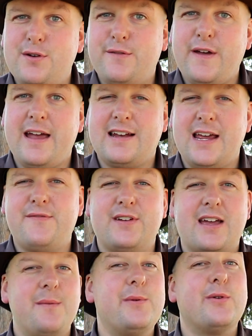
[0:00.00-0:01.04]
in fact have
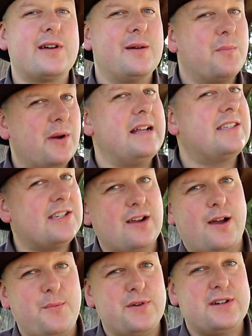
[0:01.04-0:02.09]
to come to a complete
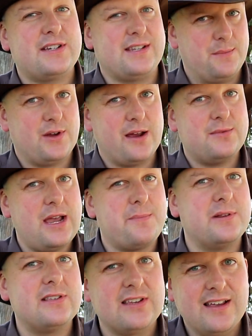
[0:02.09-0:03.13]
stop, which sometimes
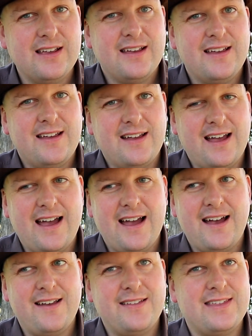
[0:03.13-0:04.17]
happens,
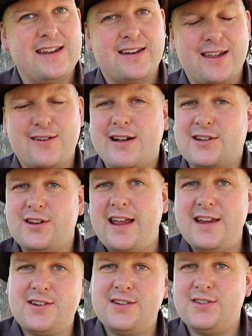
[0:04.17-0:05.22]
then
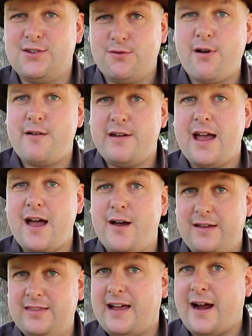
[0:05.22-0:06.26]
congratulations, you are
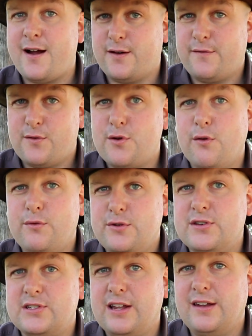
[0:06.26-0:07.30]
now in the heart of rural
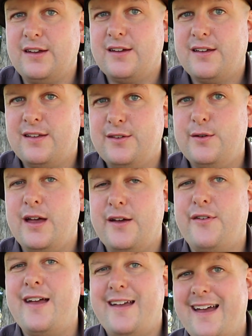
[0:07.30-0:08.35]
New Zealand.
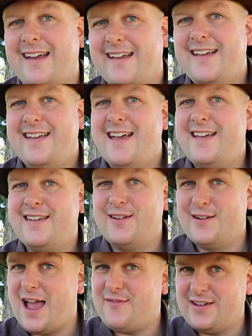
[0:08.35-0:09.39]

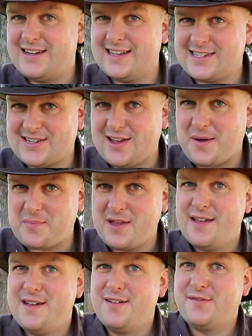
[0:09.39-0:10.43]
You're having to stop
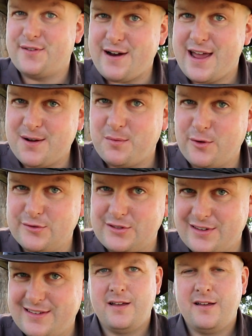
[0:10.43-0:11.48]
for
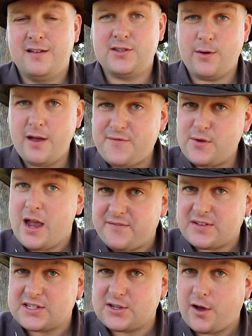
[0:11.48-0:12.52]
animals. So if you
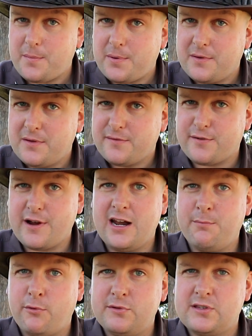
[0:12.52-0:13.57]
have to stop for
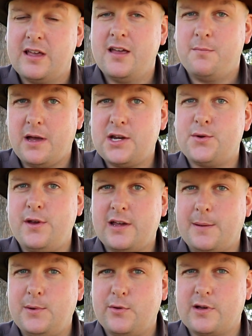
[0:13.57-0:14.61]
animals, make sure you
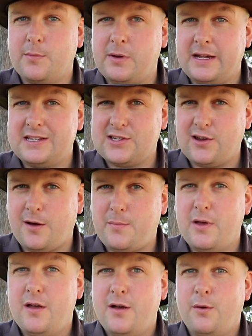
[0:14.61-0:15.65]
come to a complete stop.
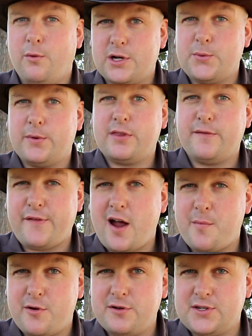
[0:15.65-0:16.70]
Watch what the
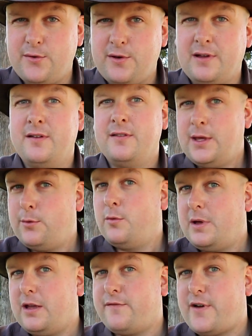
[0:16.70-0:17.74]
farmer is doing. There will
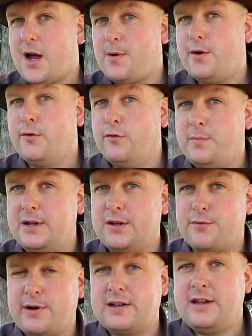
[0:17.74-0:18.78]
be a farmer who will be
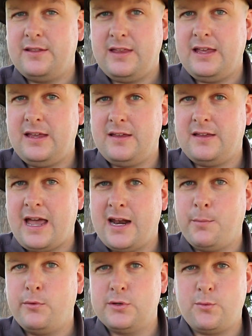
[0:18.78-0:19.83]
directing the
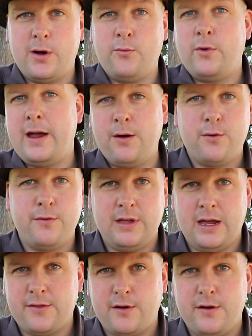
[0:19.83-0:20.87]
animals one way or
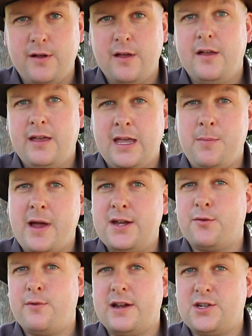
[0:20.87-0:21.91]
the other. He may
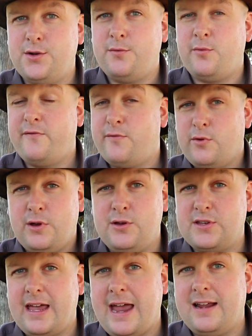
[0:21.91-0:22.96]
direct you
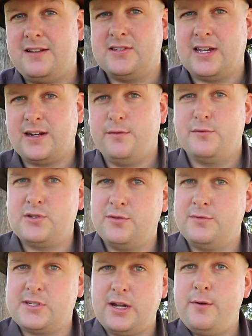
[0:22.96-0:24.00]
using hand signals
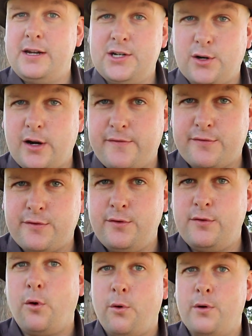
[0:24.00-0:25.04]
to slowly drive
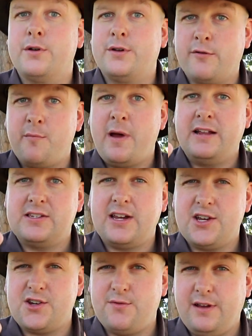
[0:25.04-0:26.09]
through or to remain
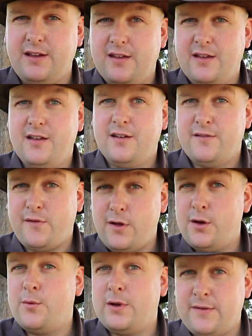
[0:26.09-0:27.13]
stationary.
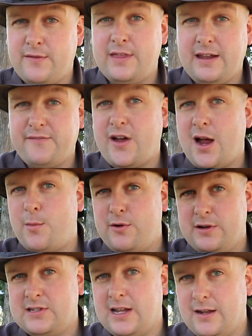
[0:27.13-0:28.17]
Follow whatever that farmer
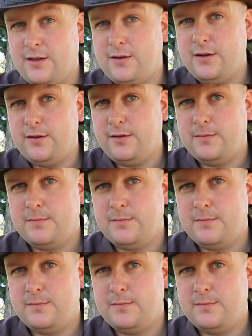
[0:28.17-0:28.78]
is telling you to do.